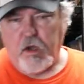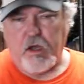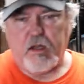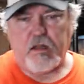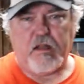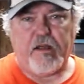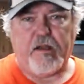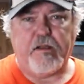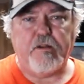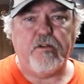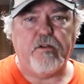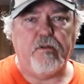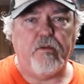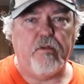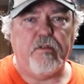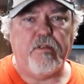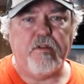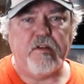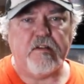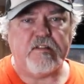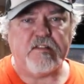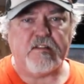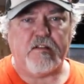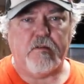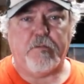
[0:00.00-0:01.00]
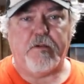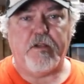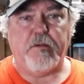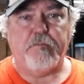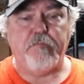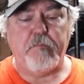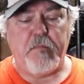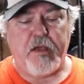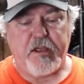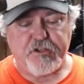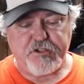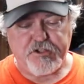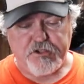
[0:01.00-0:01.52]
while I do this, let me
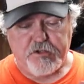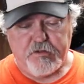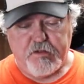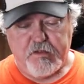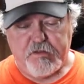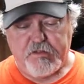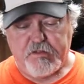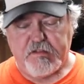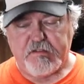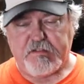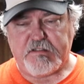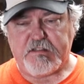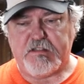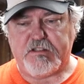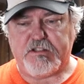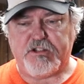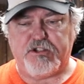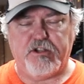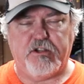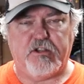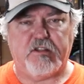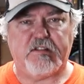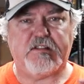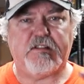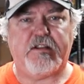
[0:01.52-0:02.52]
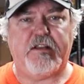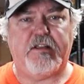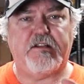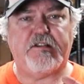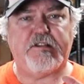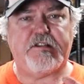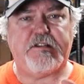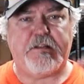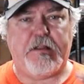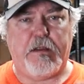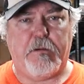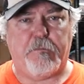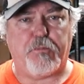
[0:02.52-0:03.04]
mention that this is just a
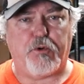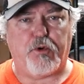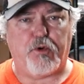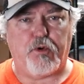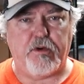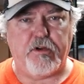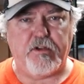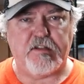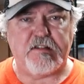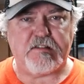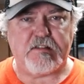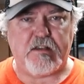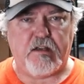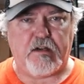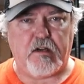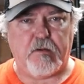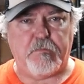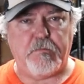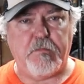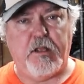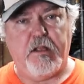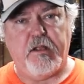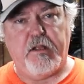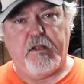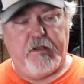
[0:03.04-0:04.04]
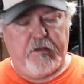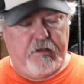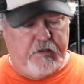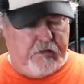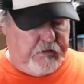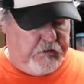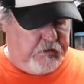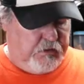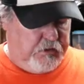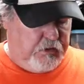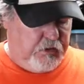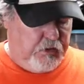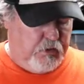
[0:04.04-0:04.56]
temporary setup.
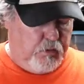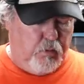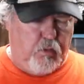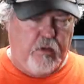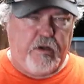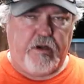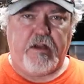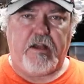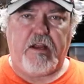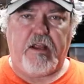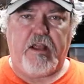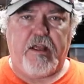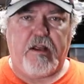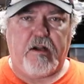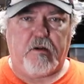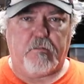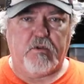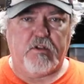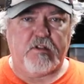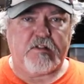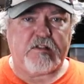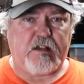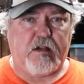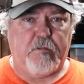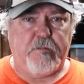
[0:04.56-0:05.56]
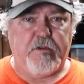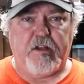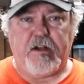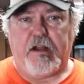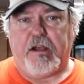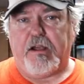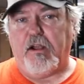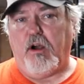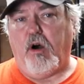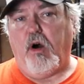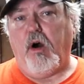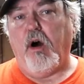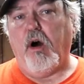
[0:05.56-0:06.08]
When any animals come in,
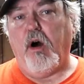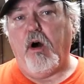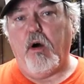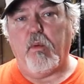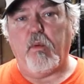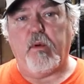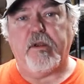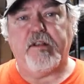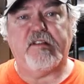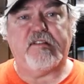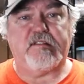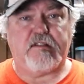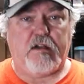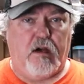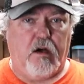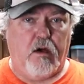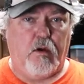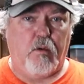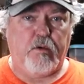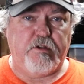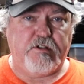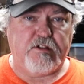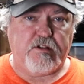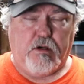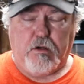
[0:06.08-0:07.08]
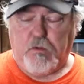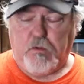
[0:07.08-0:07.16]
I always, always,